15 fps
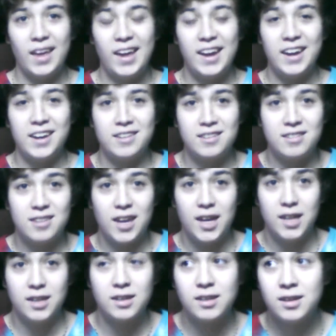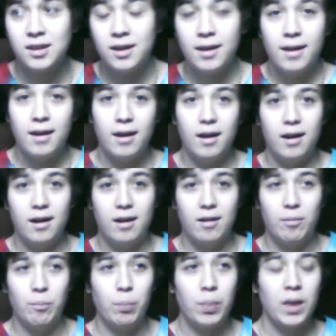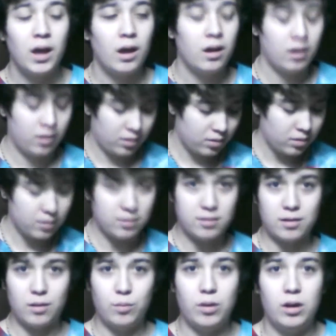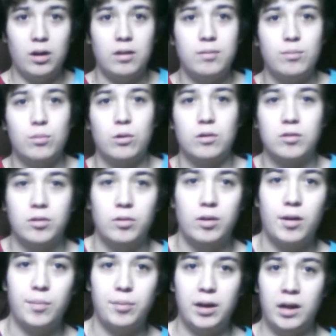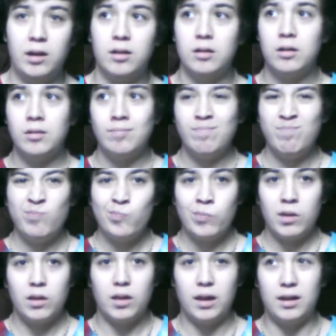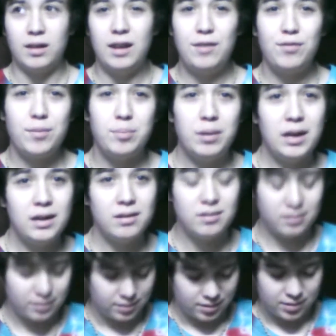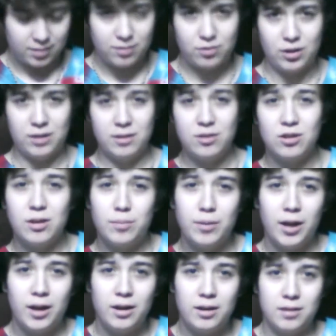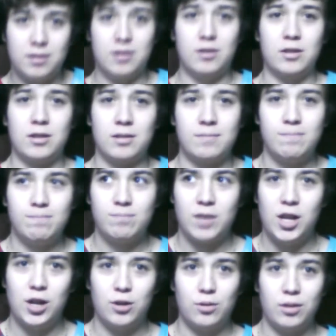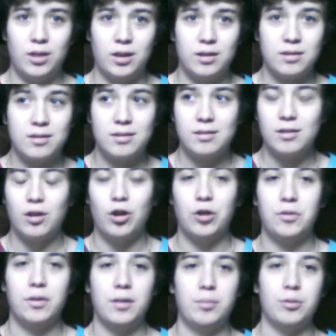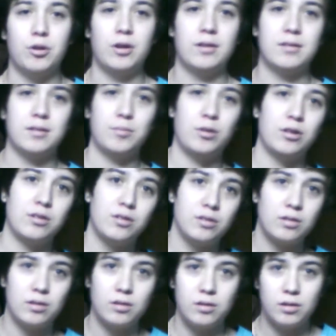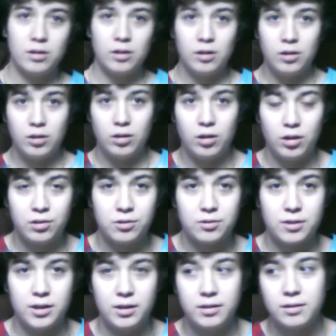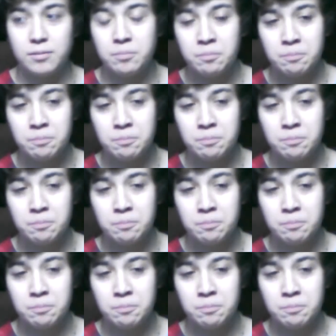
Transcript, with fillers: Hey guys, it's Kayden. Um, this is going to be more so an update, like a life update, not transition update, considering, you know, things aren't really progressing much along those lines.